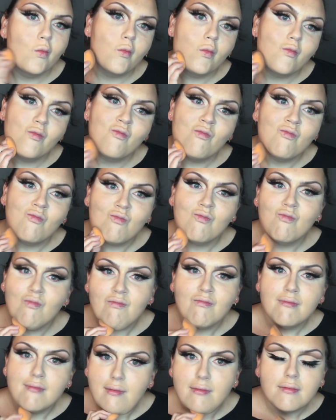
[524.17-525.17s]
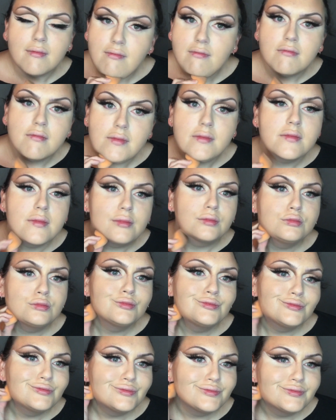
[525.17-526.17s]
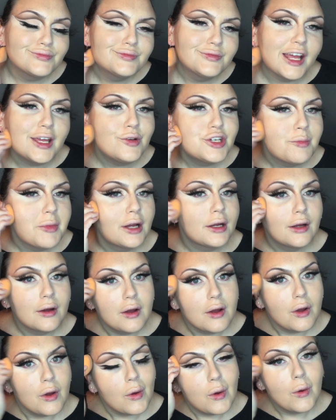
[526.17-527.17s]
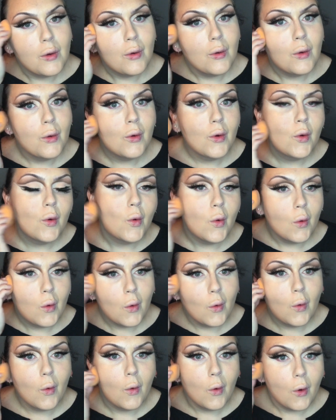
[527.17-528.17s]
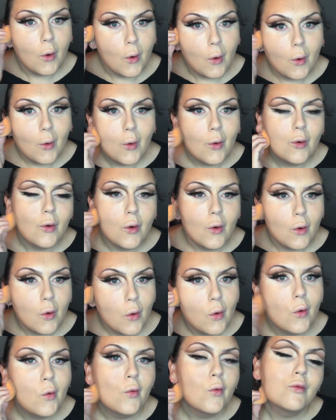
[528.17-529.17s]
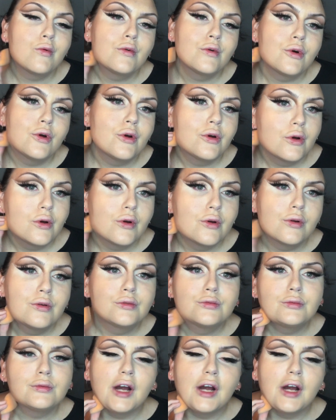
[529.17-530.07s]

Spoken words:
bronzer along the perimeter of my face that I normally do. I don't like to ever do